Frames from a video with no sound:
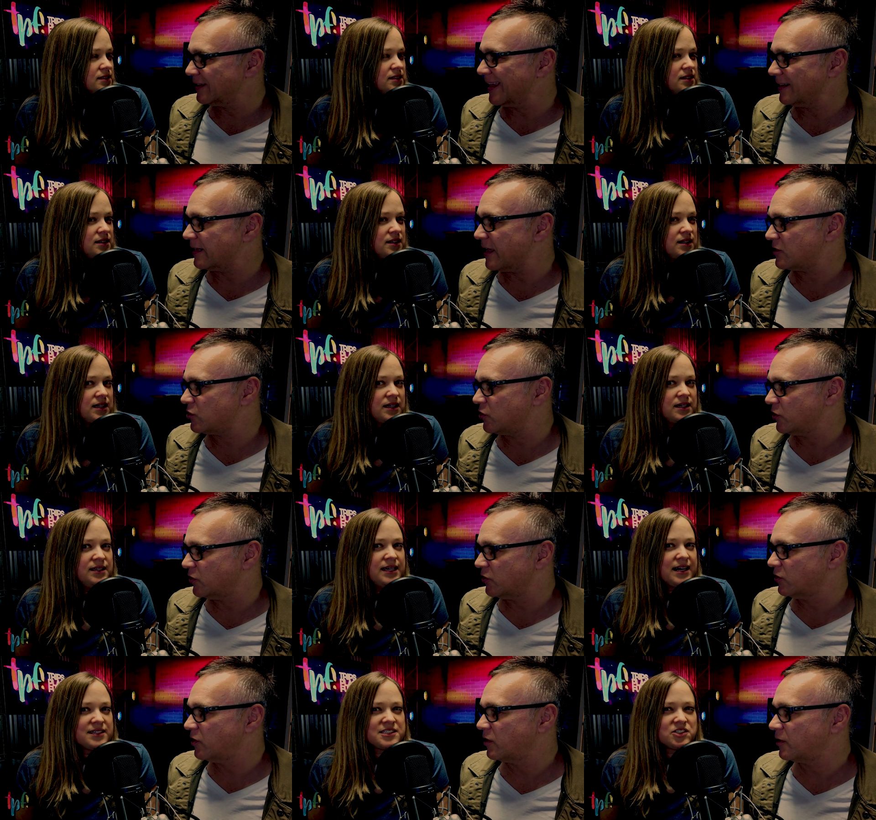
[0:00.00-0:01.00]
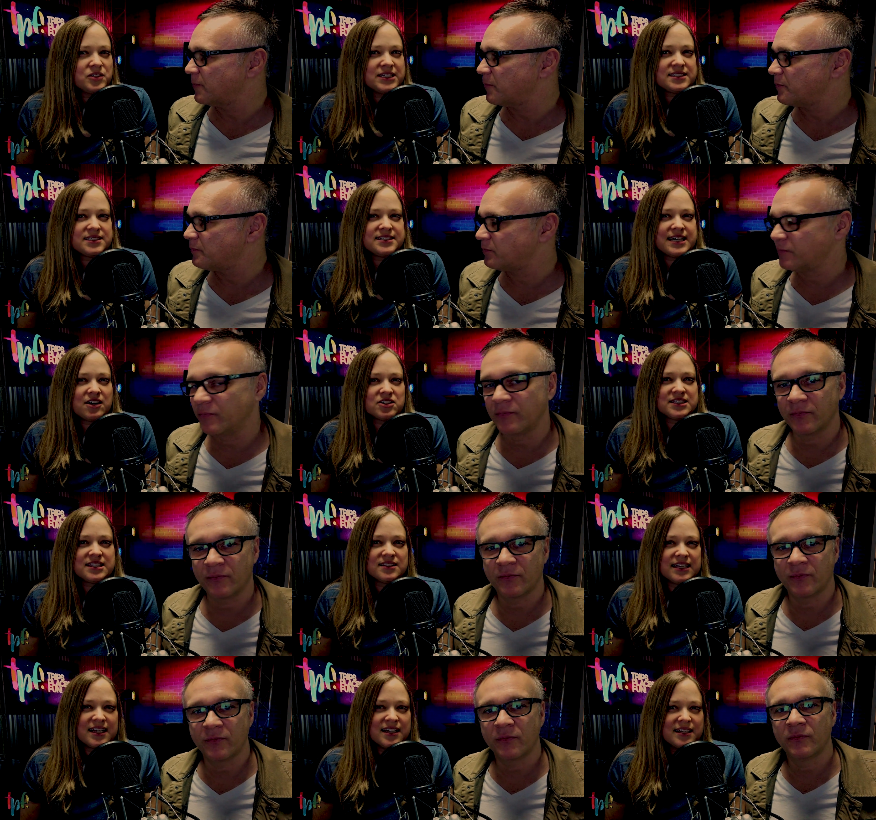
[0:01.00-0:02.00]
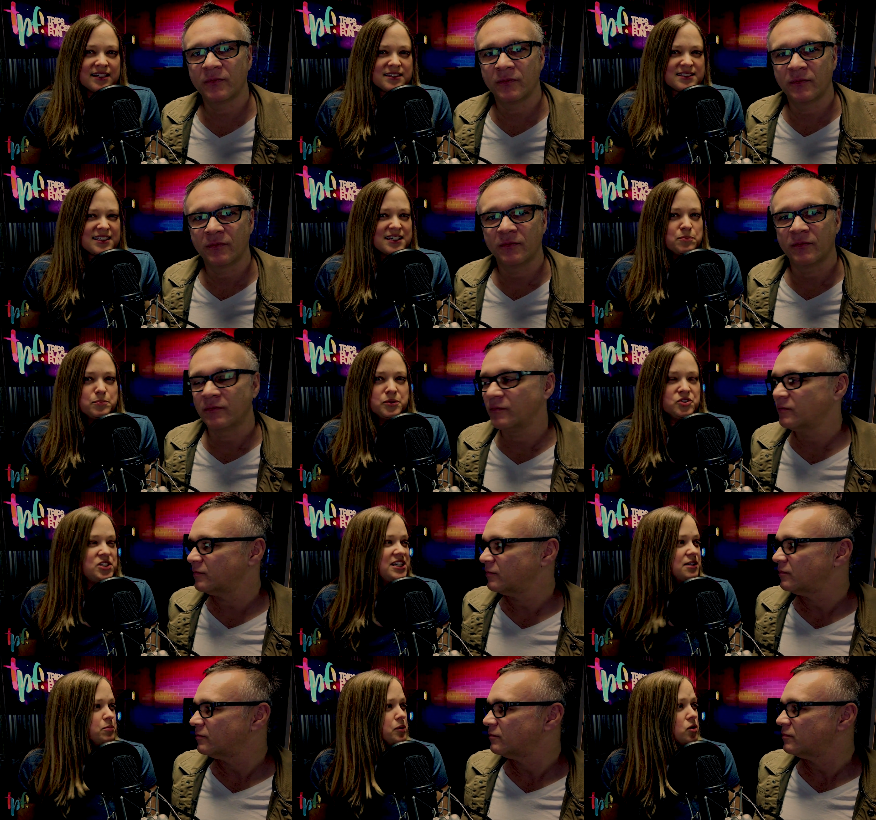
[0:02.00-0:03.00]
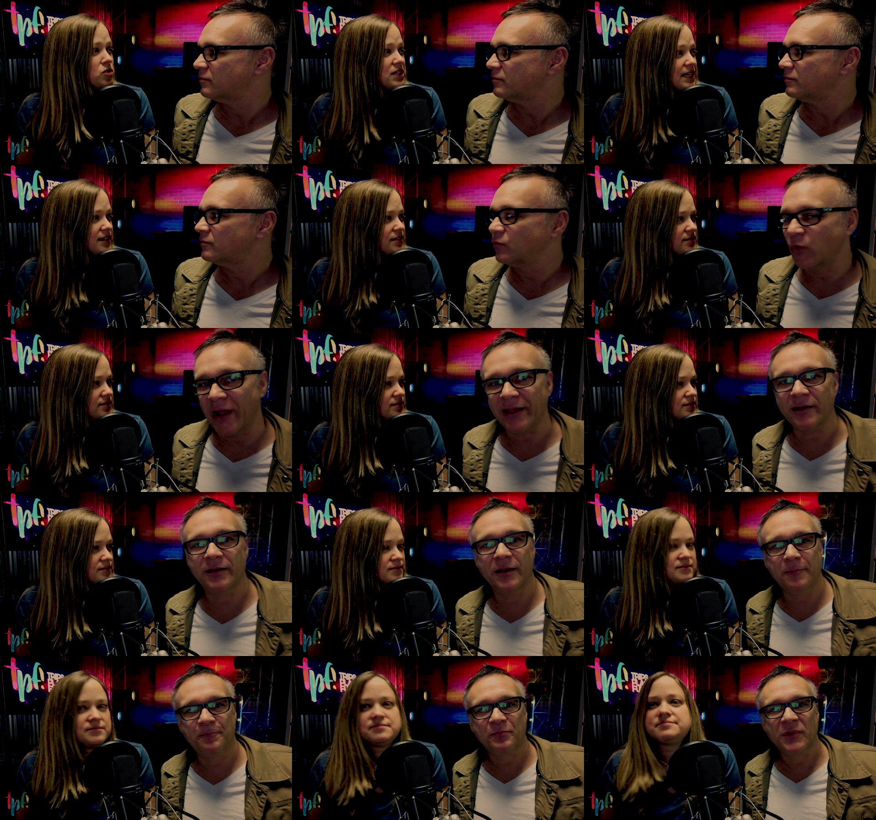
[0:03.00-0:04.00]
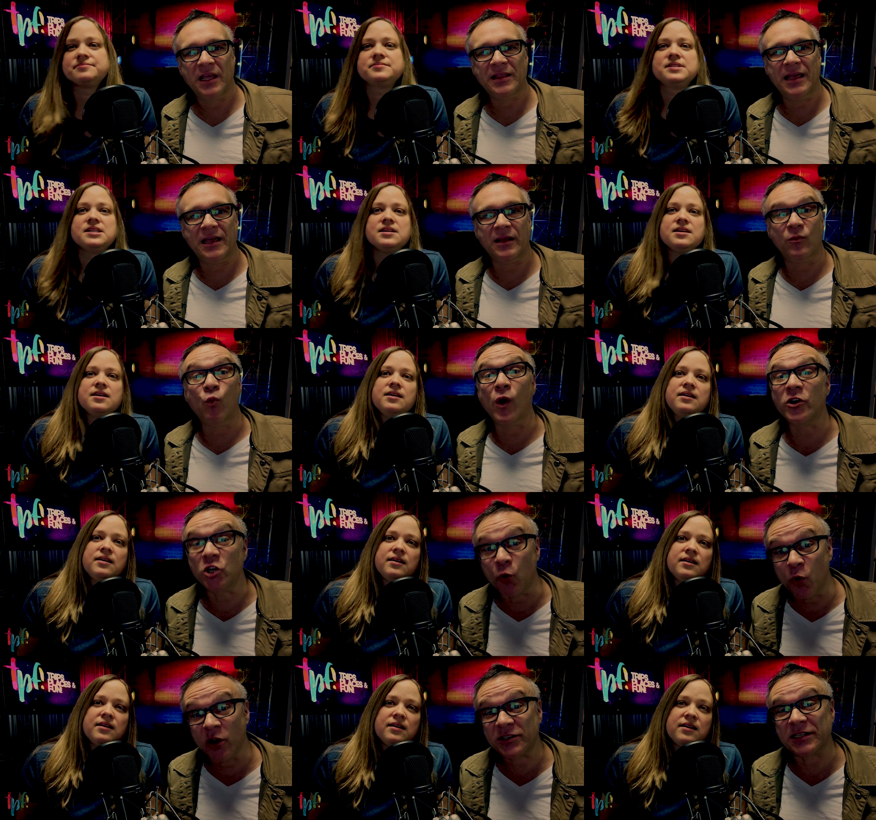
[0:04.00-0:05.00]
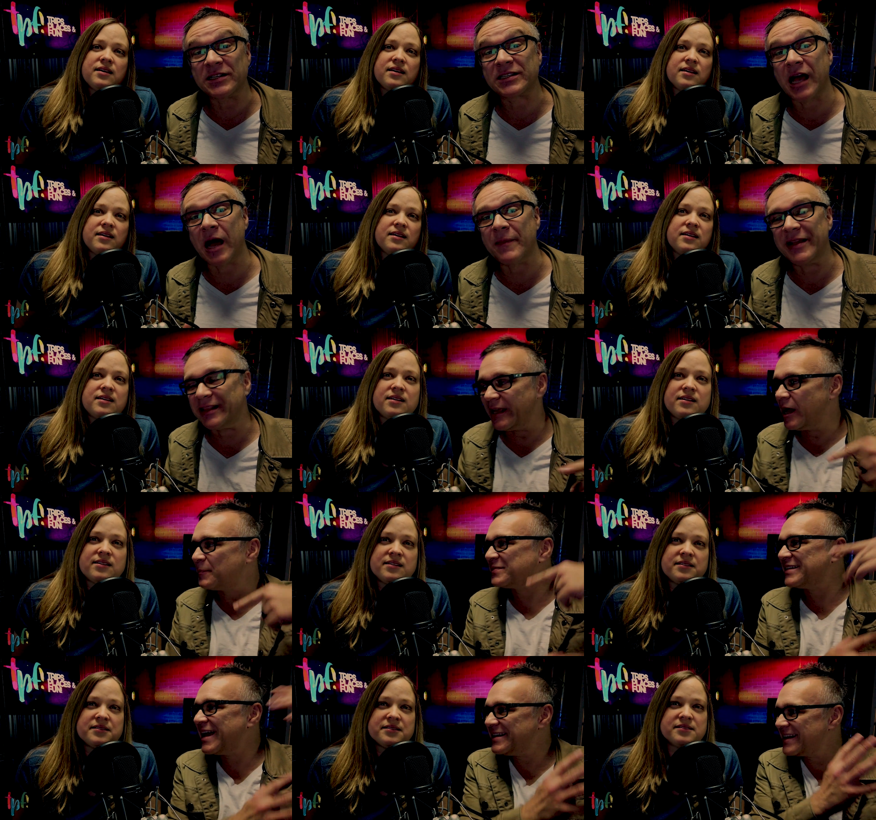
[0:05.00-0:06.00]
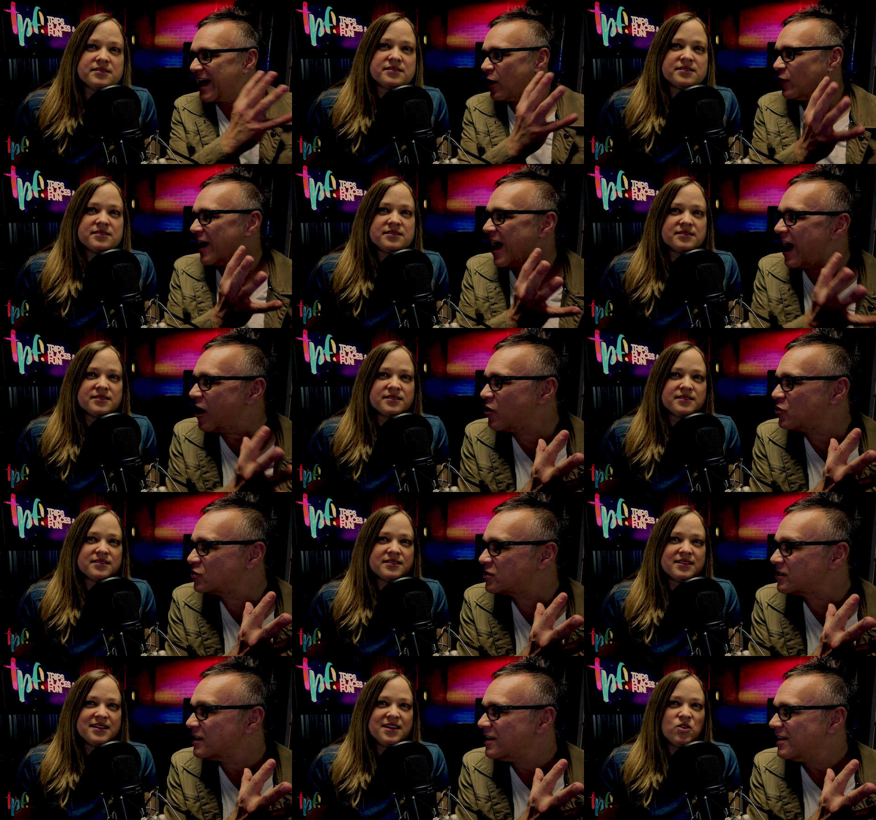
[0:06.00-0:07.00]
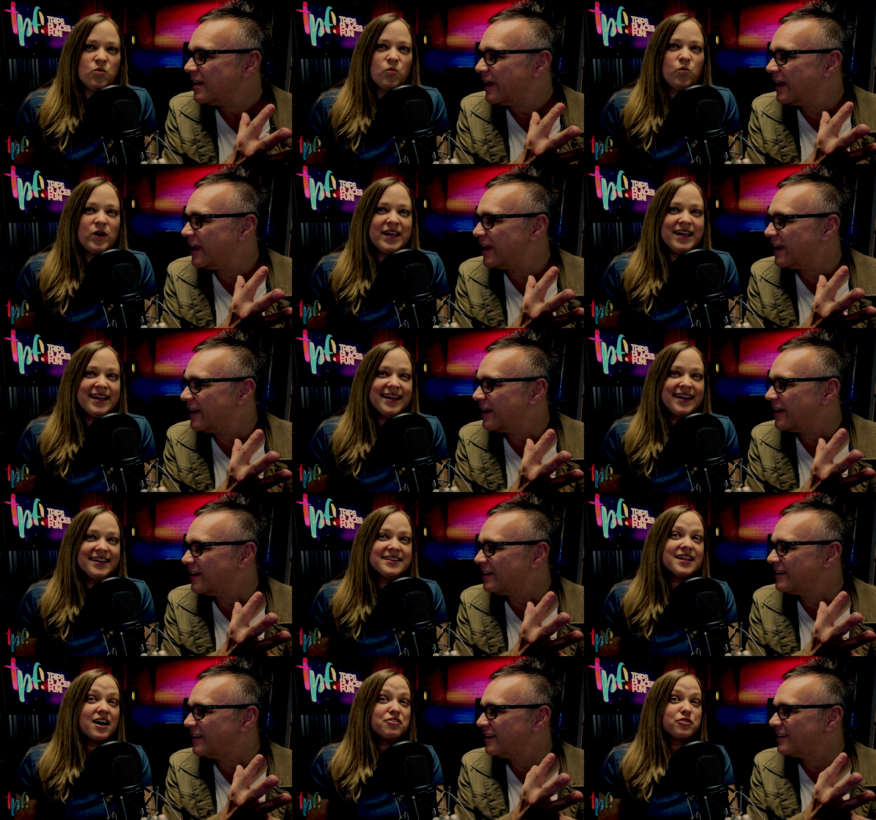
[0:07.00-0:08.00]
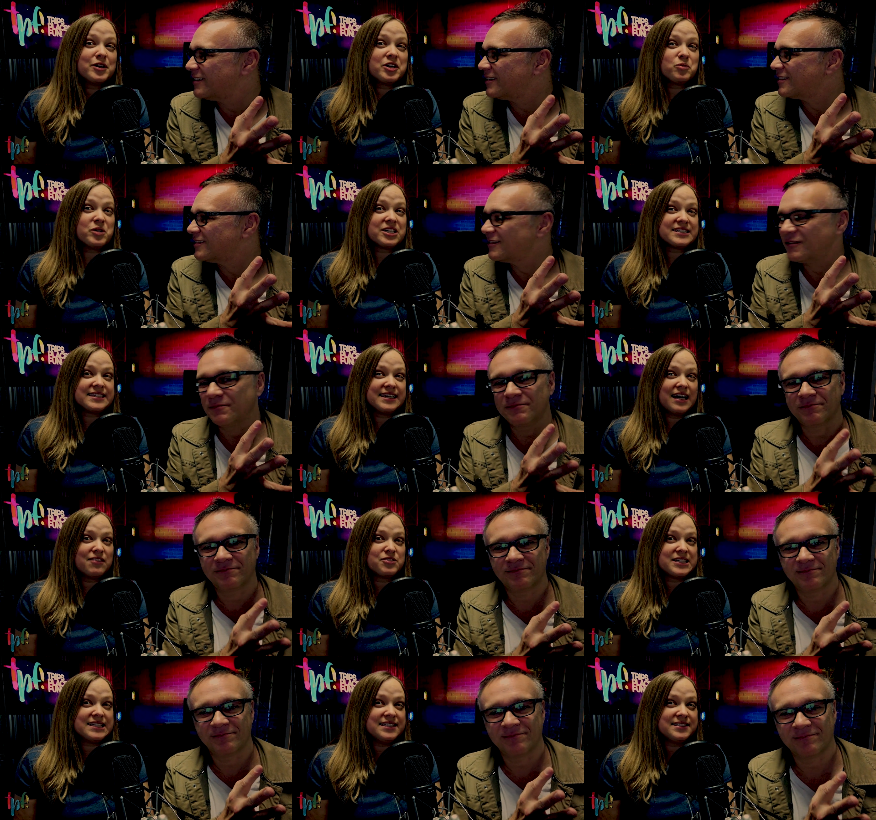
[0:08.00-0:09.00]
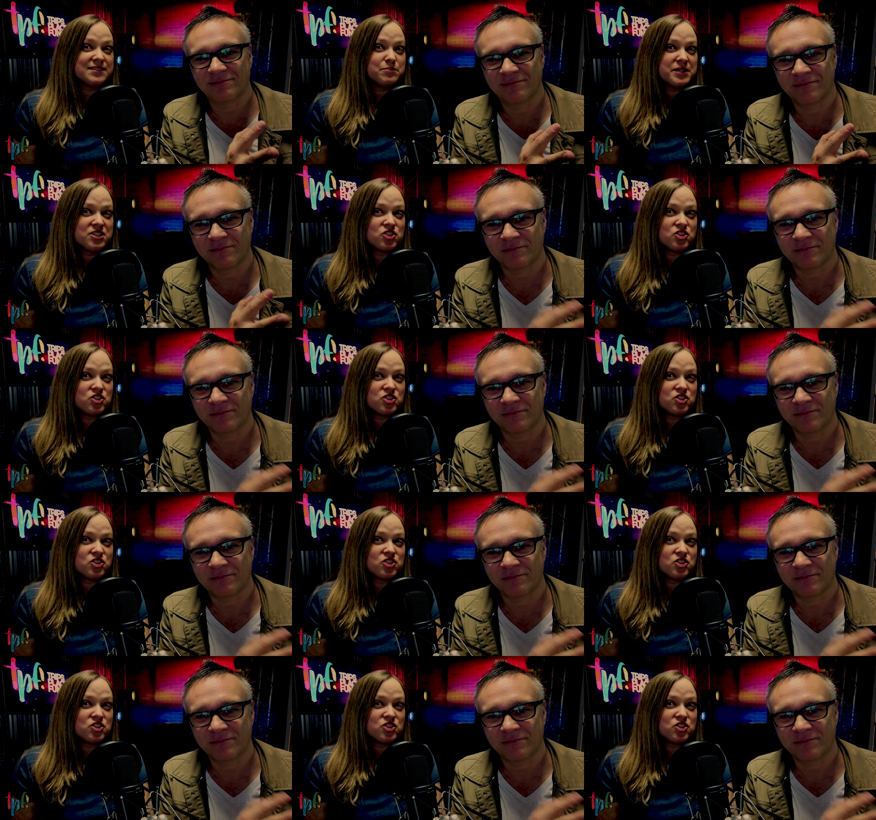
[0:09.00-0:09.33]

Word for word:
Speaker 1: year, late last year. Yeah,
Speaker 2: so it's down at the landing and it's like boutique bowling.
Speaker 1: Right, yep. And then Wonderworks is coming, the upside down house. We love
Speaker 2: Wonderworks. They have one of these in